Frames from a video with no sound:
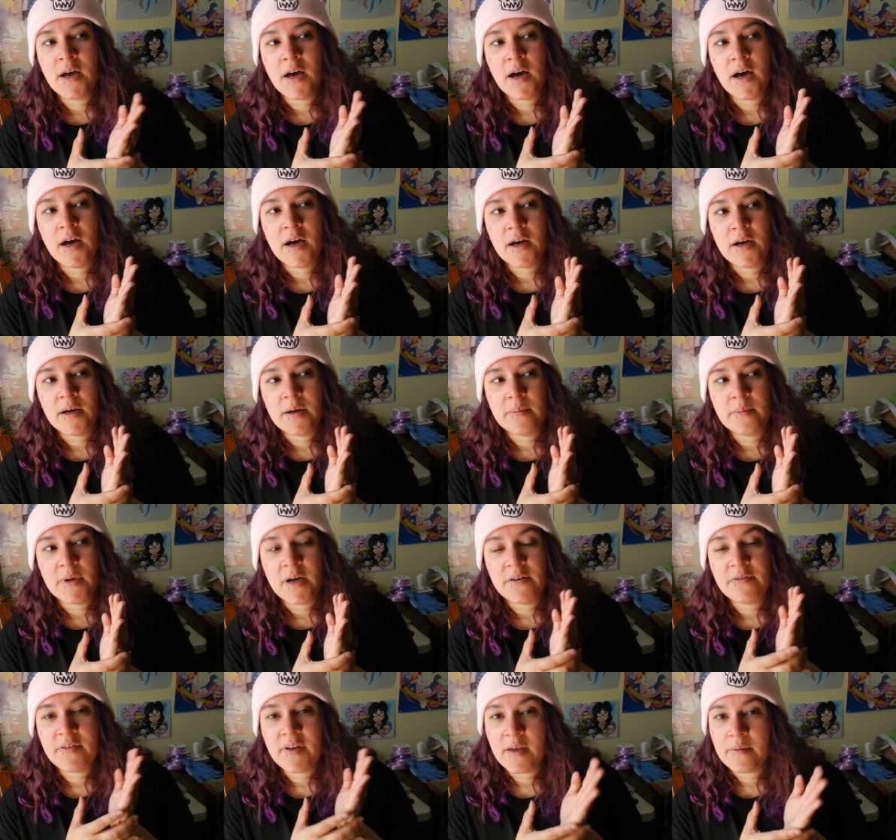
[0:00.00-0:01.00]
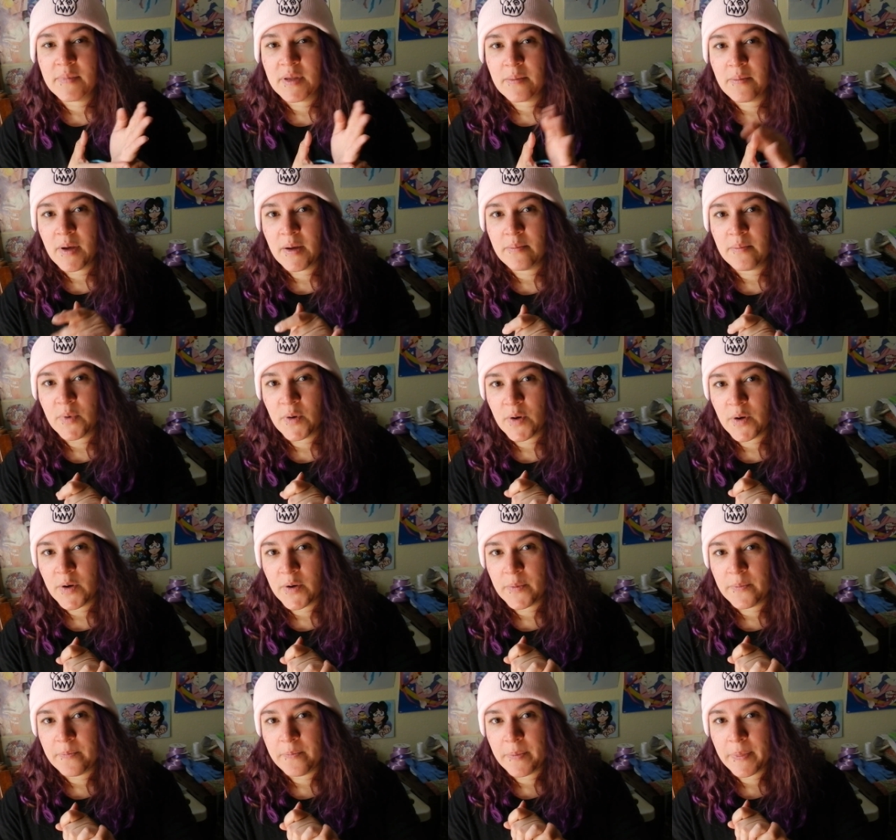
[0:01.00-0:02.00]
um, a family
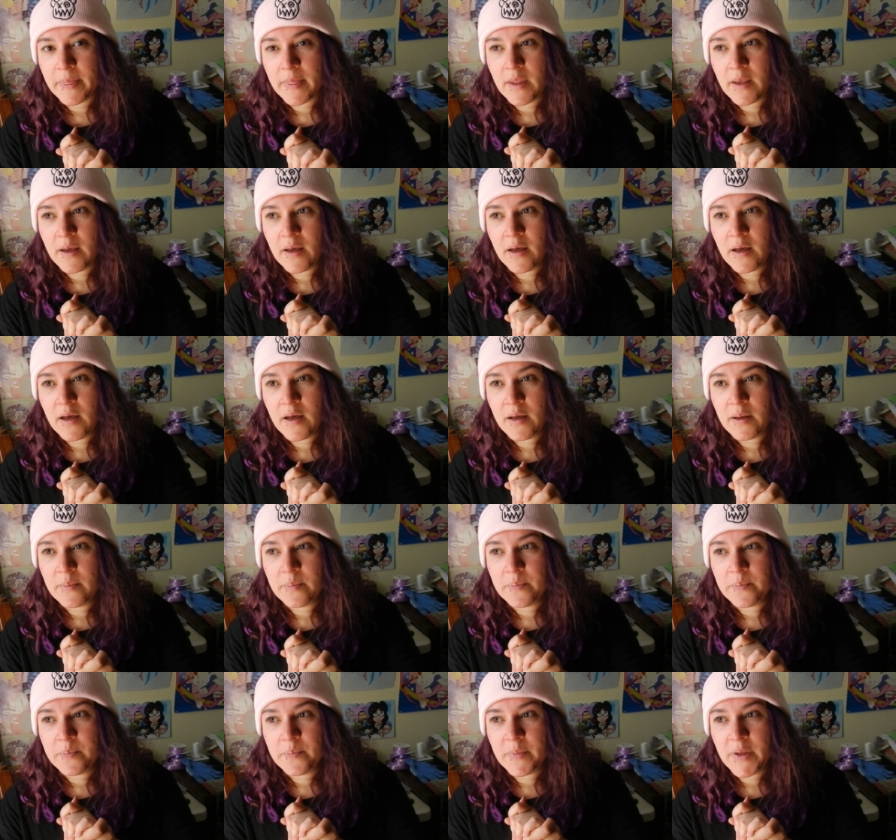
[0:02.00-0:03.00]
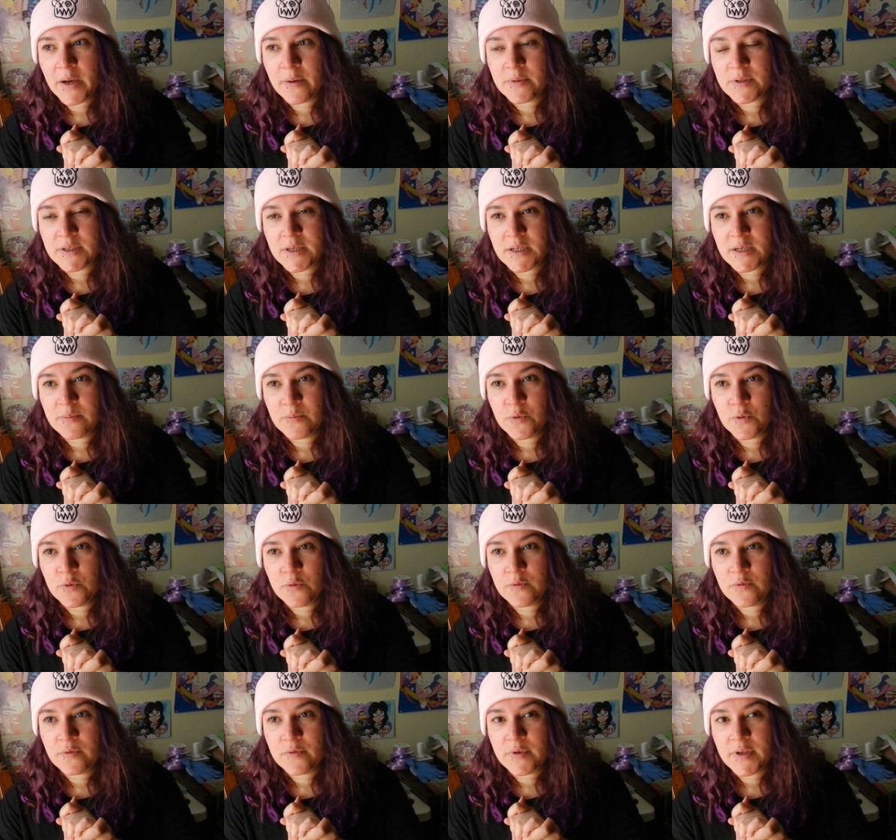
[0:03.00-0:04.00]
member um, I was gonna
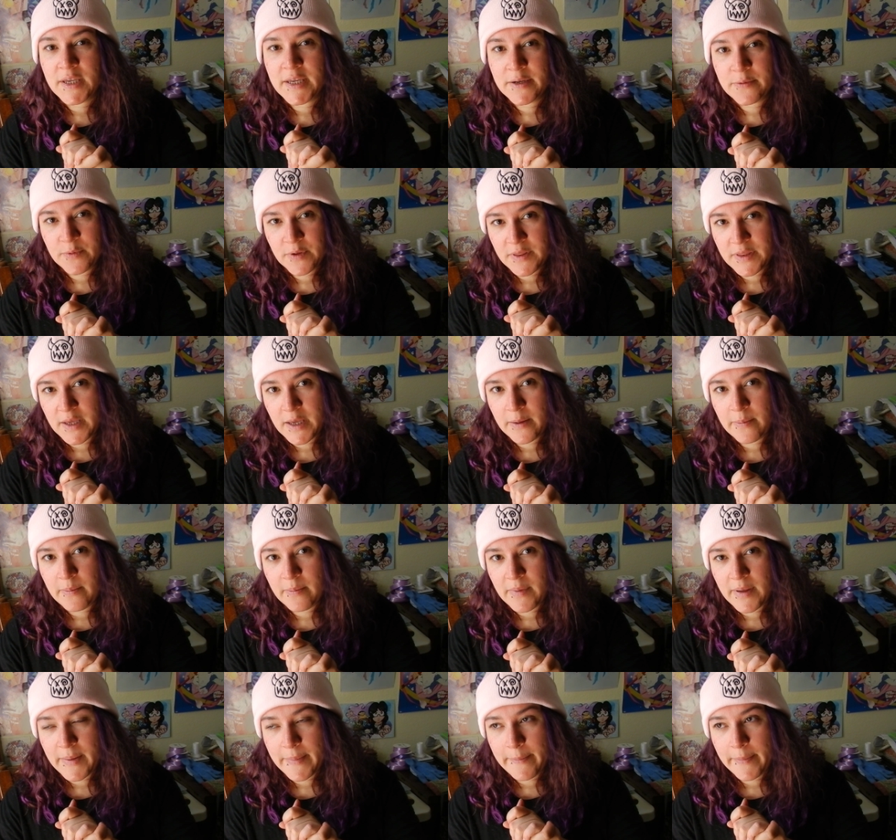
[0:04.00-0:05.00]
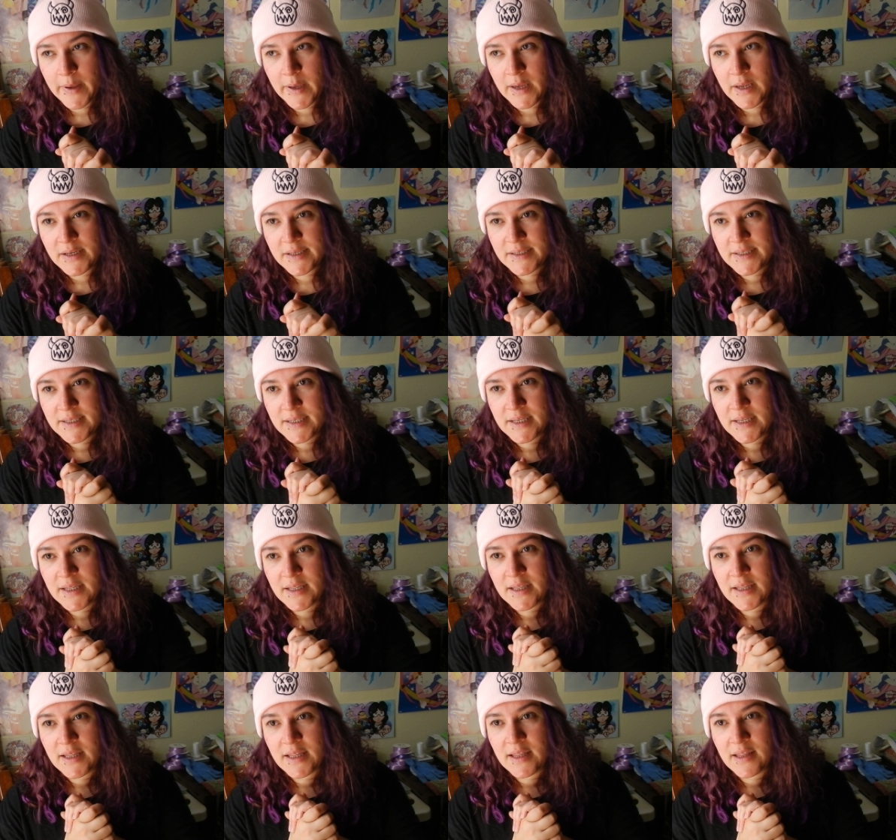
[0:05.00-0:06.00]
move in with them, but
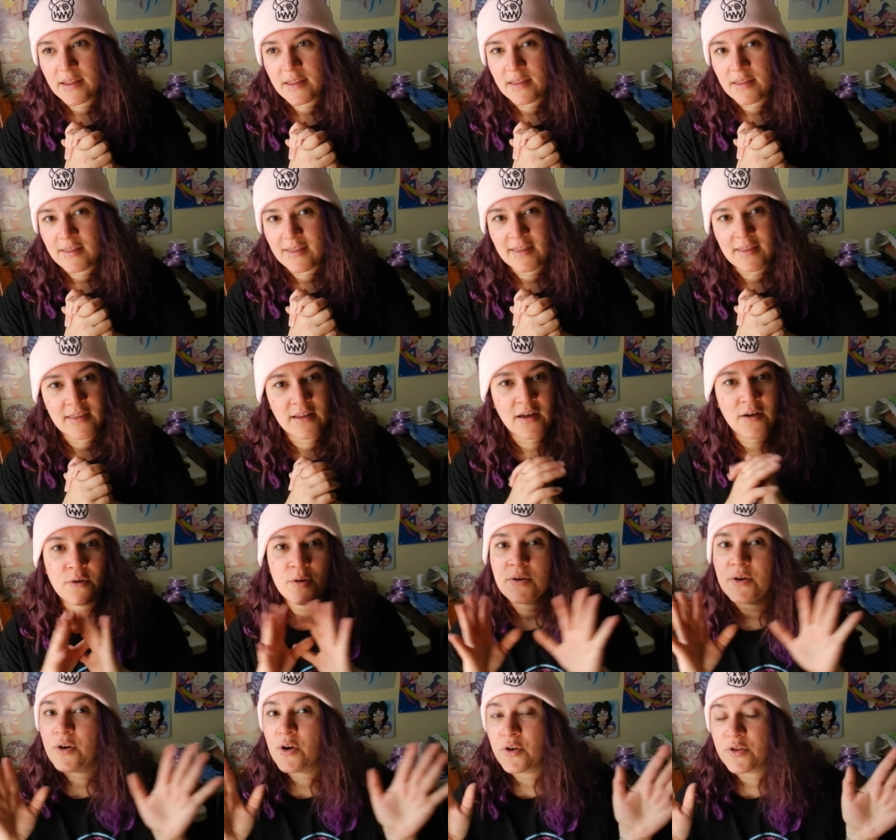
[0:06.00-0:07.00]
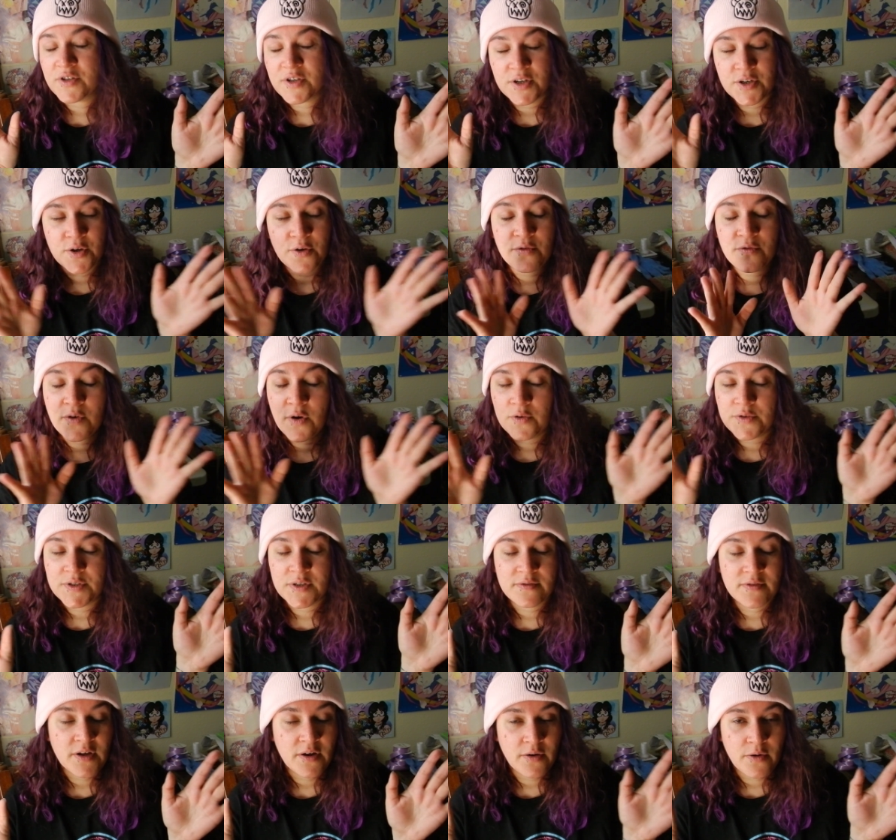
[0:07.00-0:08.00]
no, to no
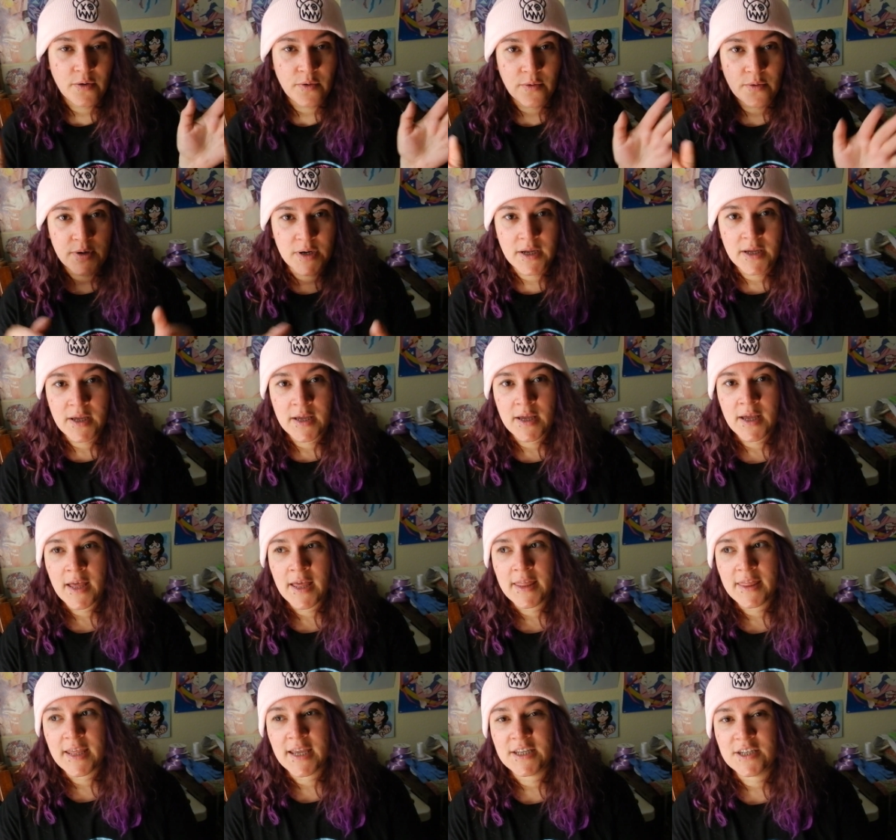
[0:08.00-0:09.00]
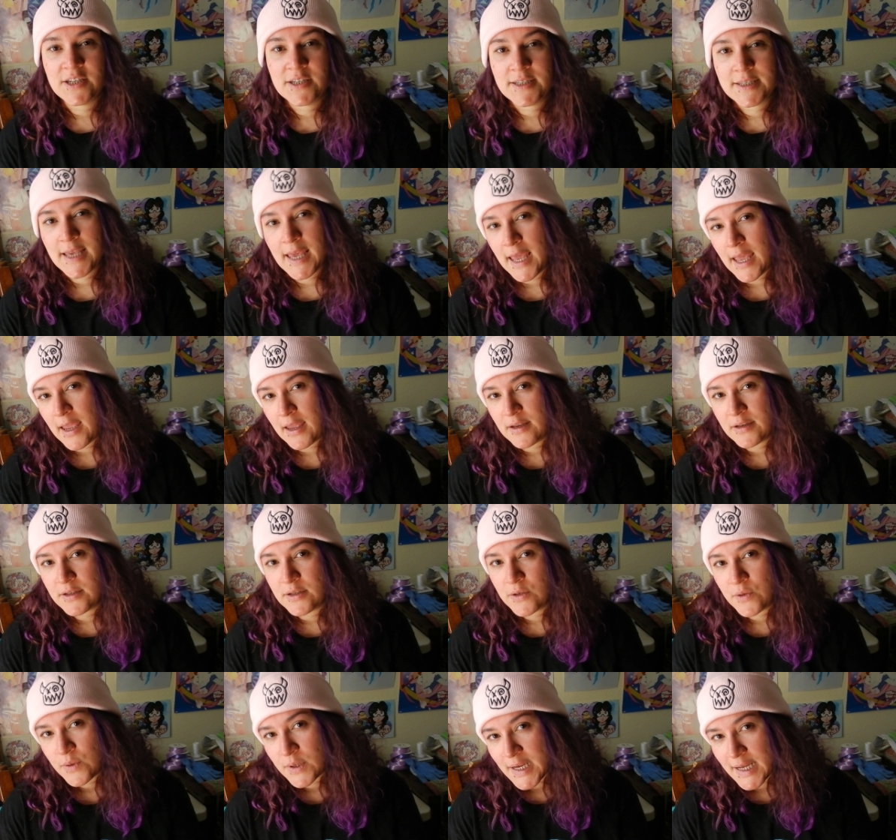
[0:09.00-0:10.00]
fault of their own, they just can't
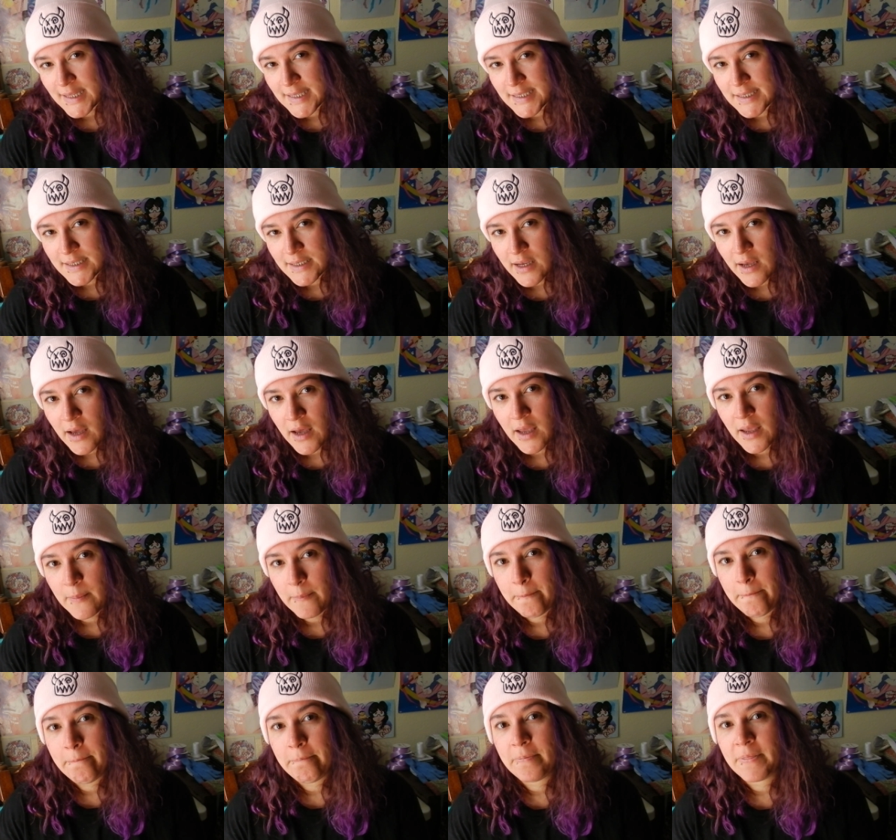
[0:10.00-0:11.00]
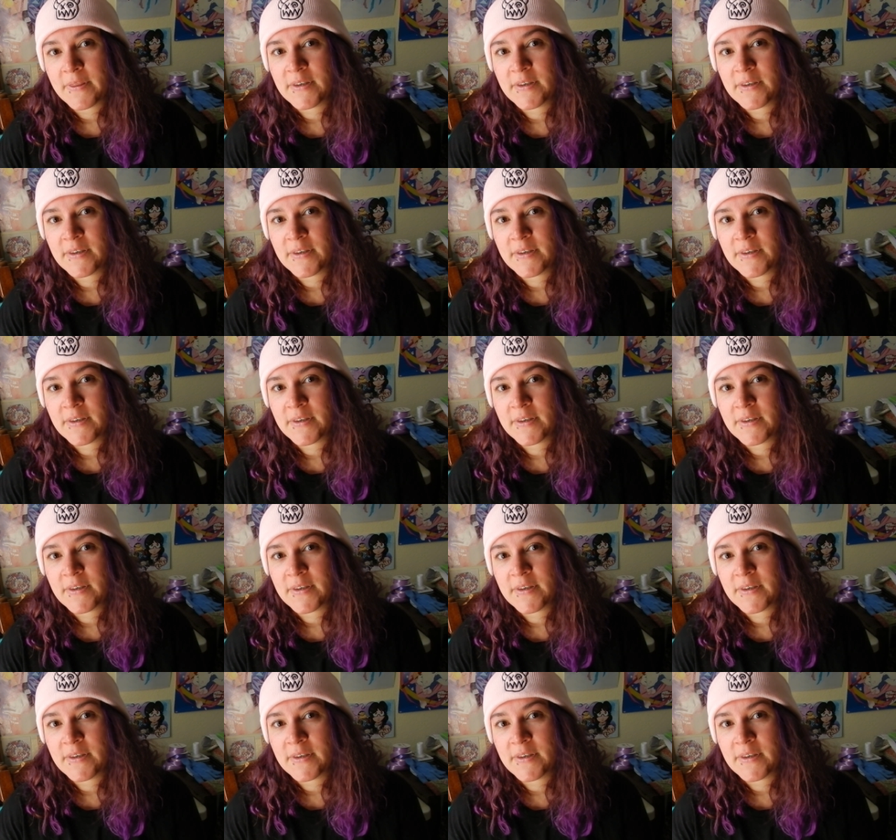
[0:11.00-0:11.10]
do it at this time.